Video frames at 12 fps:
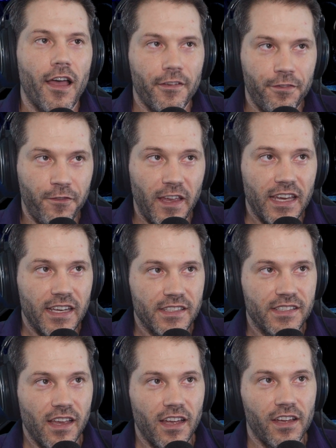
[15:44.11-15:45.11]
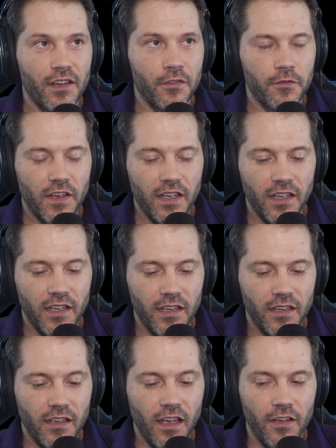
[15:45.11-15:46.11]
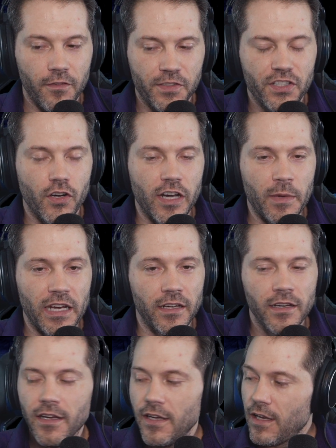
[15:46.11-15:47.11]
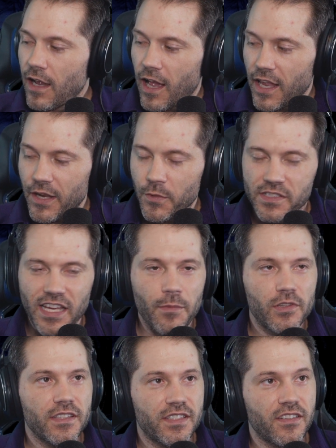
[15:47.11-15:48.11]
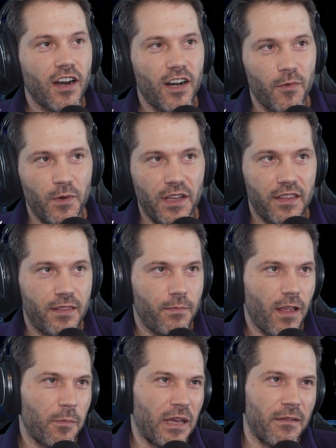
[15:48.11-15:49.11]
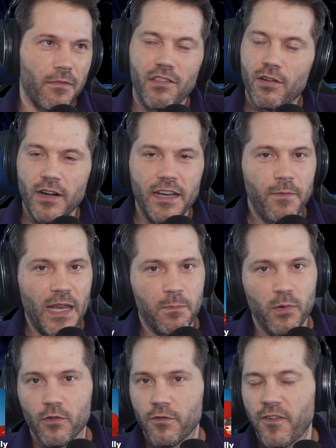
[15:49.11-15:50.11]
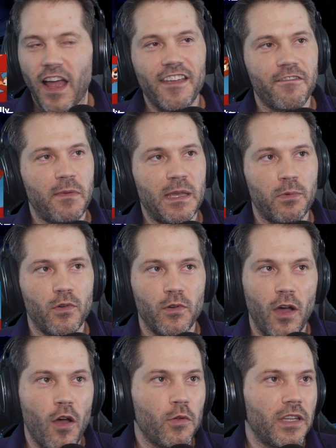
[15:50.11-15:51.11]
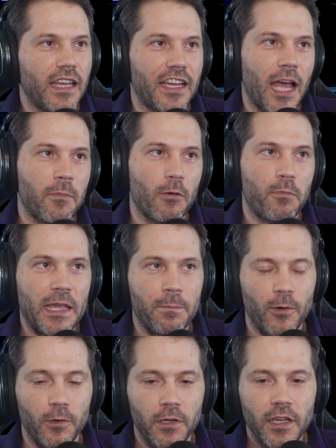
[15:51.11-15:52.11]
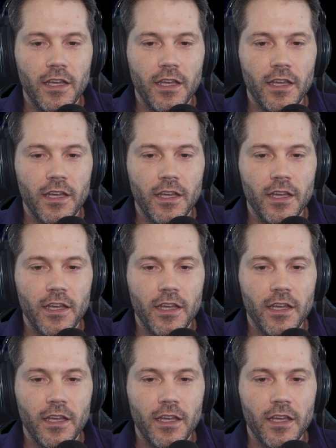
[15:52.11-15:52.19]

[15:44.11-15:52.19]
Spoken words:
phase of streaming. I was able to start with, 3 people, 5 people, only a couple people.